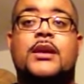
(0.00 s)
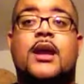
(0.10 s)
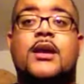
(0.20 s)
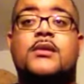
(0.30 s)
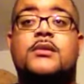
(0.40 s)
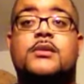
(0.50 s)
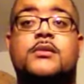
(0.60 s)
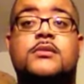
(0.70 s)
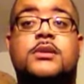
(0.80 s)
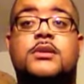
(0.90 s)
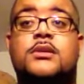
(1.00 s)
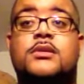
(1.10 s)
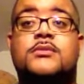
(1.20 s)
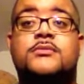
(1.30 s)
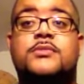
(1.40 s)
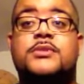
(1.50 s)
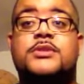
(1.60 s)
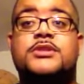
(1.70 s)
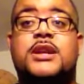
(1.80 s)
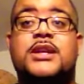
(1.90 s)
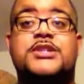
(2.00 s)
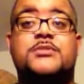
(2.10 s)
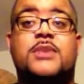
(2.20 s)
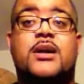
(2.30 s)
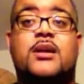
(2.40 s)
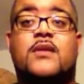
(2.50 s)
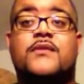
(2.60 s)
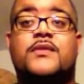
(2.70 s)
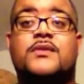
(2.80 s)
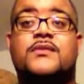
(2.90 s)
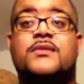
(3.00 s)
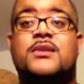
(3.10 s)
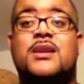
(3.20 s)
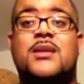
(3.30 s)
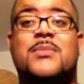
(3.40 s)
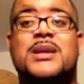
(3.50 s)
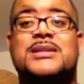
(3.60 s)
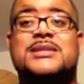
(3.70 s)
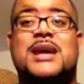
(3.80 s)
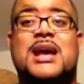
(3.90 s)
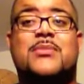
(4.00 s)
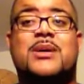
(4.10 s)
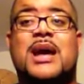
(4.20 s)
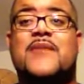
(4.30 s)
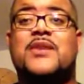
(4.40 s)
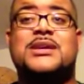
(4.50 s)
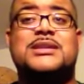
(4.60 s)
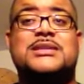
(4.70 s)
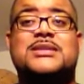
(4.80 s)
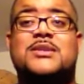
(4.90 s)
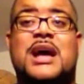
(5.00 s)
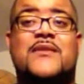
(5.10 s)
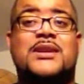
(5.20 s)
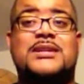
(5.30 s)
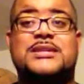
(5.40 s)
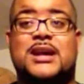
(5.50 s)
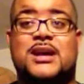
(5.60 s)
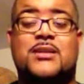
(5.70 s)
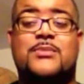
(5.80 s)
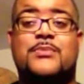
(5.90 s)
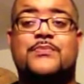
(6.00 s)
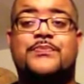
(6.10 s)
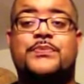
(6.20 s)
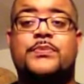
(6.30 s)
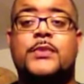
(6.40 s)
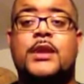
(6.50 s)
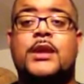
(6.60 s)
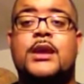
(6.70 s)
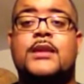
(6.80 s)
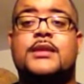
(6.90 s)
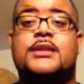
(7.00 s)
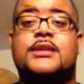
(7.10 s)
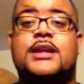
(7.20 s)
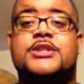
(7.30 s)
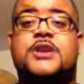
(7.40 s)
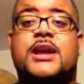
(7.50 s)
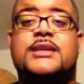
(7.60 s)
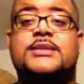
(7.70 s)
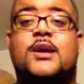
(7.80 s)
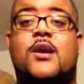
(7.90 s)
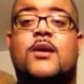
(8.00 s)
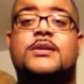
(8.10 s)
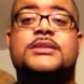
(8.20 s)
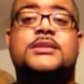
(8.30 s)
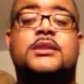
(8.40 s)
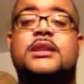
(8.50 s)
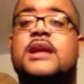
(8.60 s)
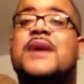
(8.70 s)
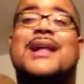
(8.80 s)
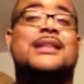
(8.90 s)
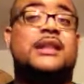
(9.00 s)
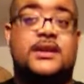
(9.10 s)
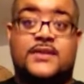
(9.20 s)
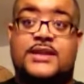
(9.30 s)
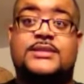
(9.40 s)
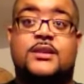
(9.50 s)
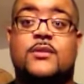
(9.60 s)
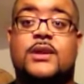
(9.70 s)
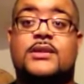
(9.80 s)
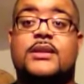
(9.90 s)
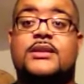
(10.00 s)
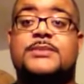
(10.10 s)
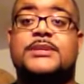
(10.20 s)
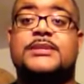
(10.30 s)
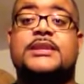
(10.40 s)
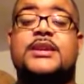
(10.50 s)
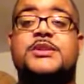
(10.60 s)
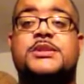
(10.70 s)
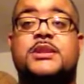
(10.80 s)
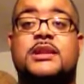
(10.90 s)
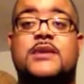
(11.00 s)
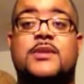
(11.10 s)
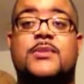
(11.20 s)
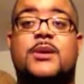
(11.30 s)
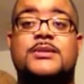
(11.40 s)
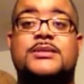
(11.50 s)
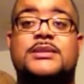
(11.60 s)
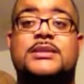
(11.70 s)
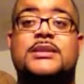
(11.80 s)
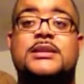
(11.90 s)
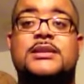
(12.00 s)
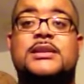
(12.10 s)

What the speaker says: And, you know, try to get your mind off of being sad, but still have a good time. Then the next track is called Still In Love. I love that song right there. It's basically saying you're still in love with a person